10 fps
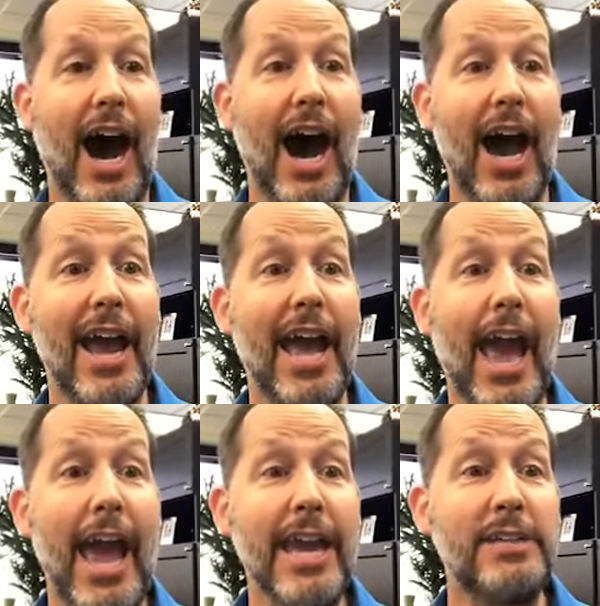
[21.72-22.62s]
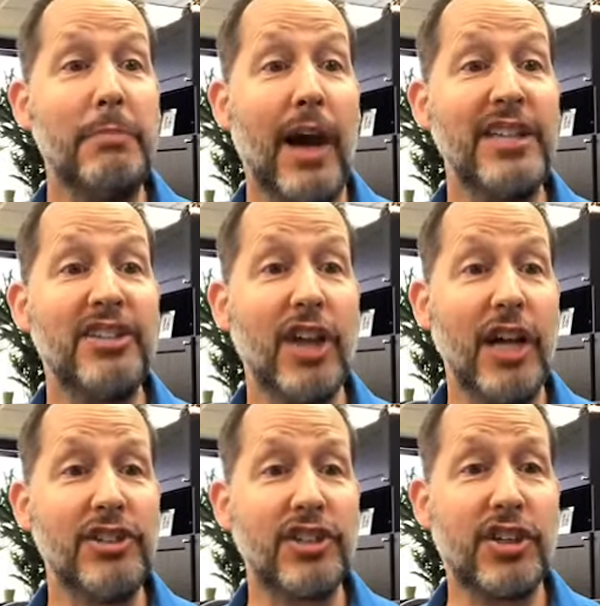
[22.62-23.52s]
I hate my
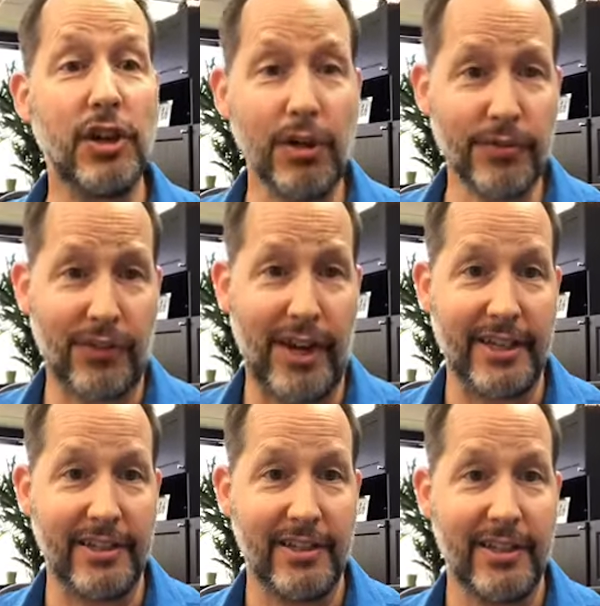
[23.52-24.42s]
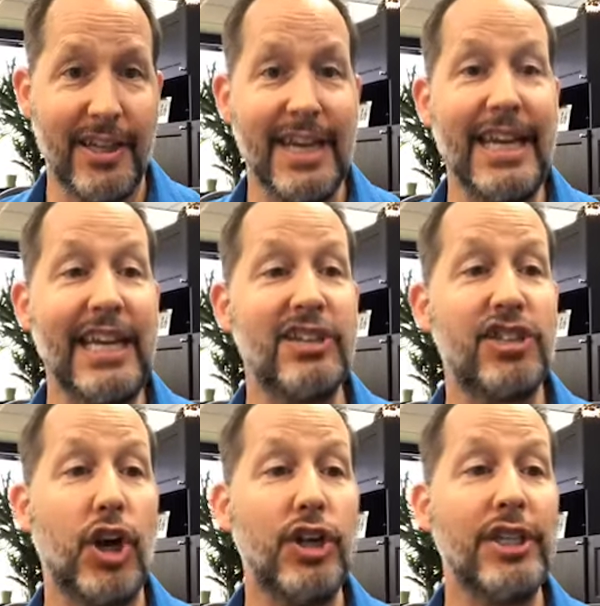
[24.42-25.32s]
son's girlfriend. He has
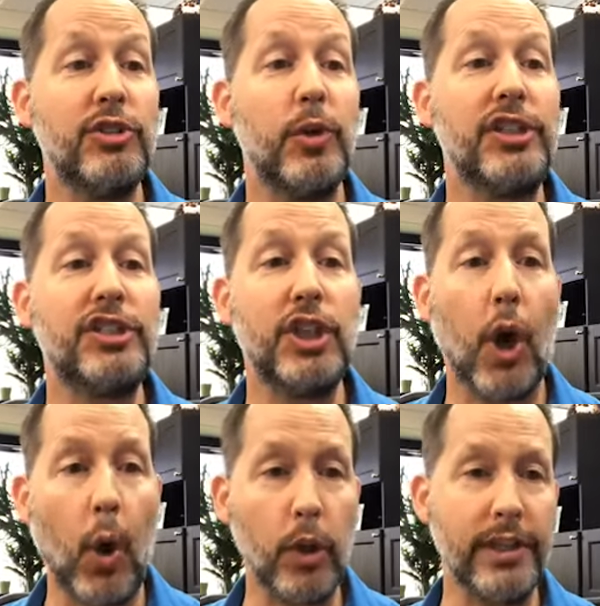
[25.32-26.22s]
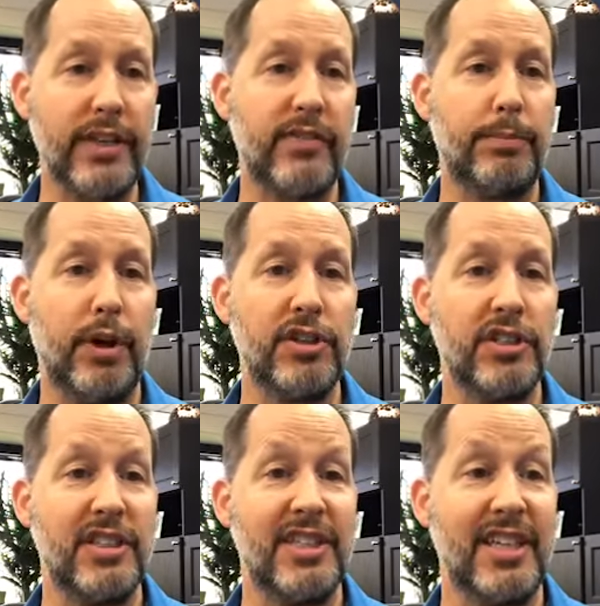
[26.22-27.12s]
turned into a totally different
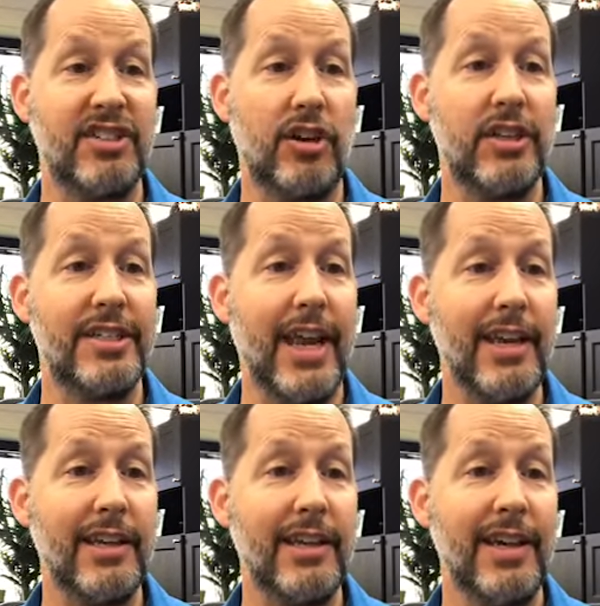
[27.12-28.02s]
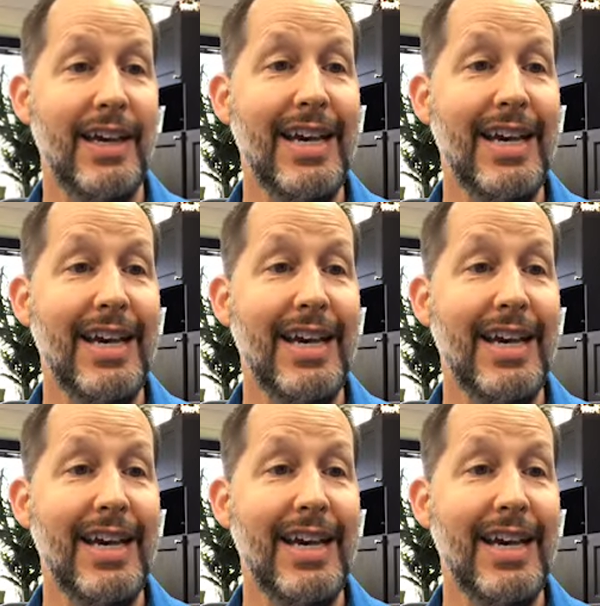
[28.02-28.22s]
person since they started dating.